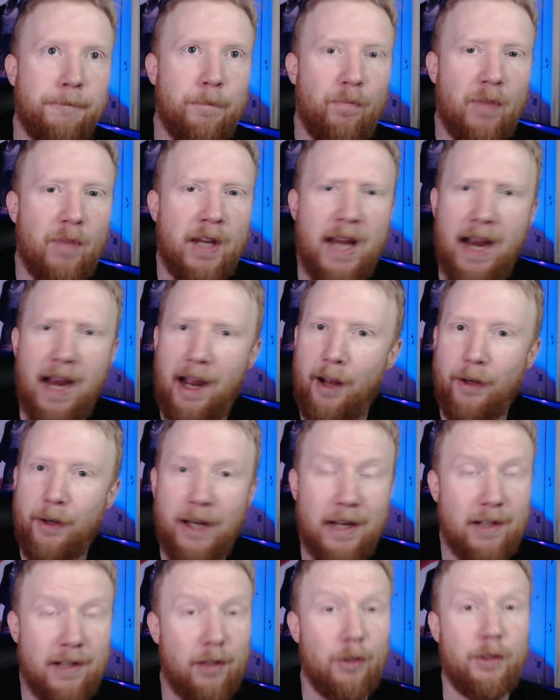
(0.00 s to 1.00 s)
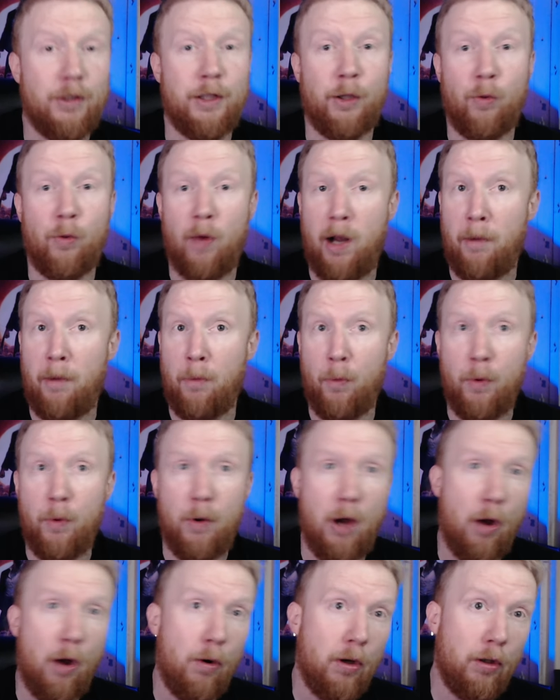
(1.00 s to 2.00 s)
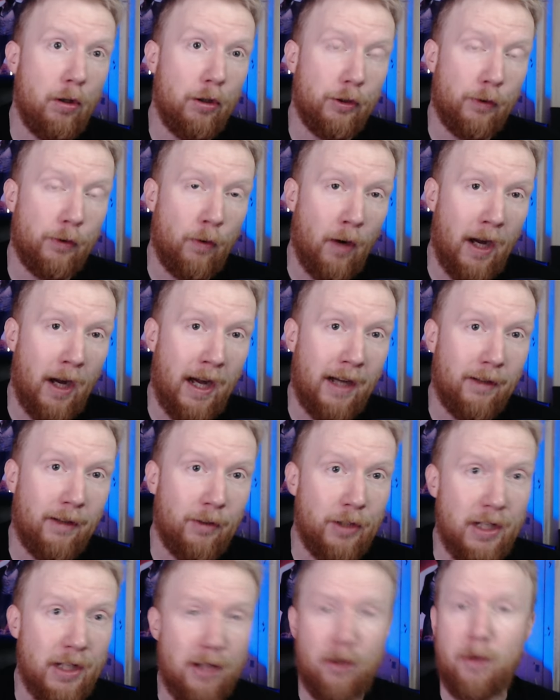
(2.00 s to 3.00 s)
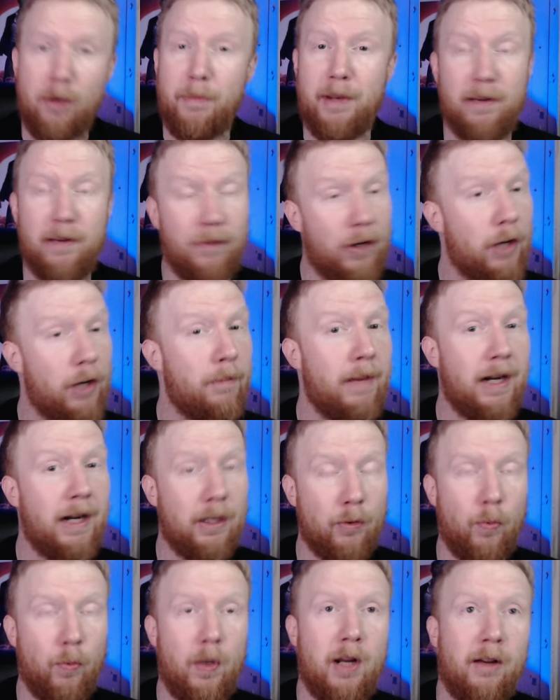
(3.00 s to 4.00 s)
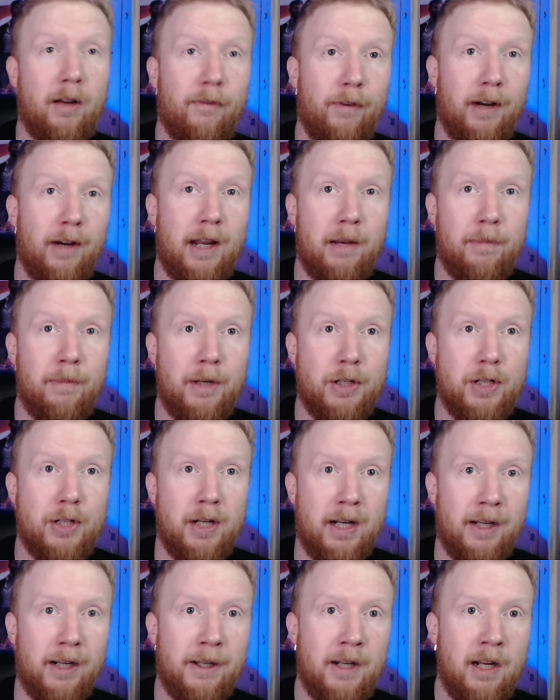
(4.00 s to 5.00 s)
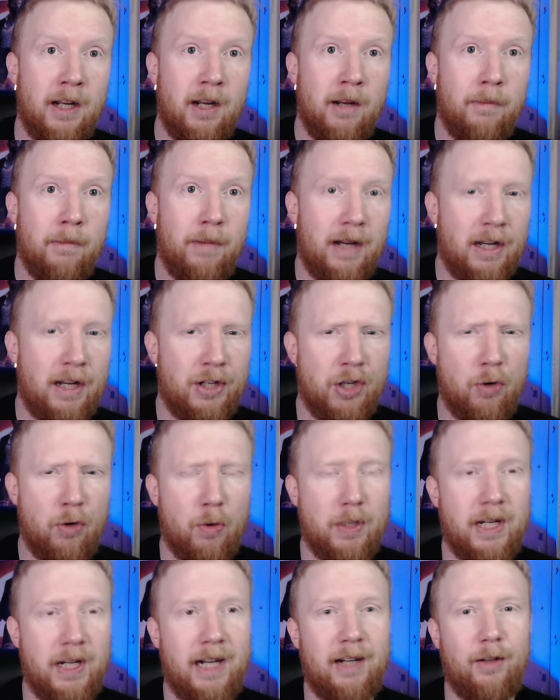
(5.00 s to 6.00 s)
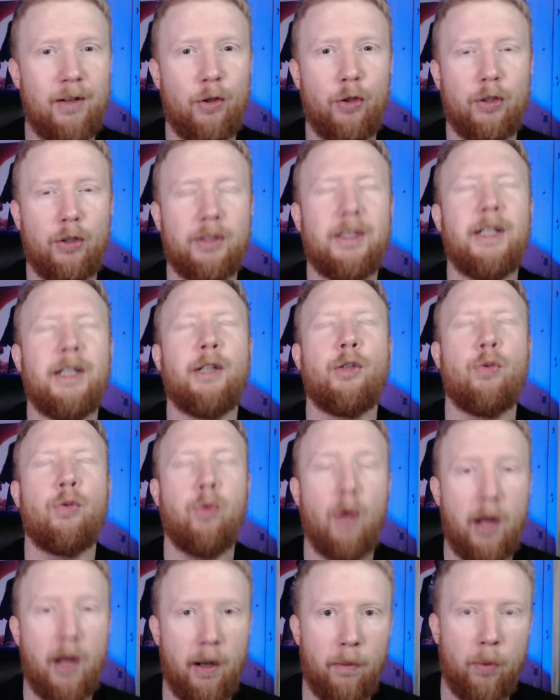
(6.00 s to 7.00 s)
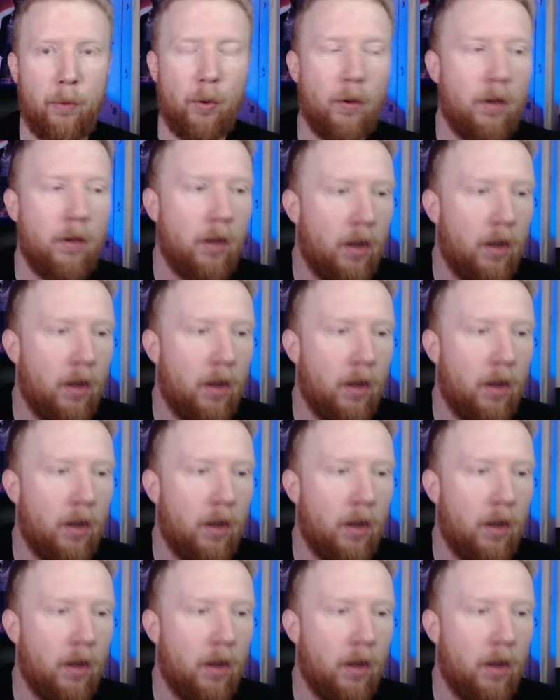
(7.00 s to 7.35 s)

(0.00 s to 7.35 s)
Yeah, this looks incredible. Winona looks great. She's on a bit of a comeback as well. I forgot to mention that. But yeah, Jenna Ortega looks incredible.